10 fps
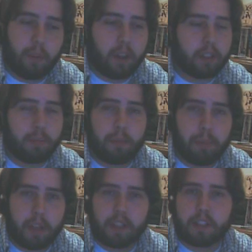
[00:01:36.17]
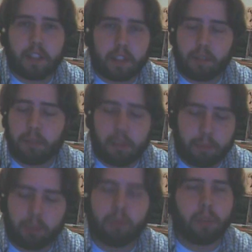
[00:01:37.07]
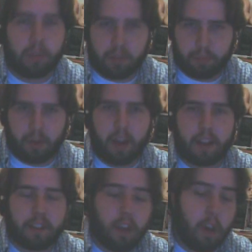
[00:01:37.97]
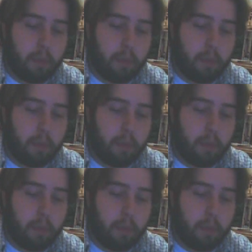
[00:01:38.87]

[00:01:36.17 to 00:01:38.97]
right to be pissed that somebody blew her surprise.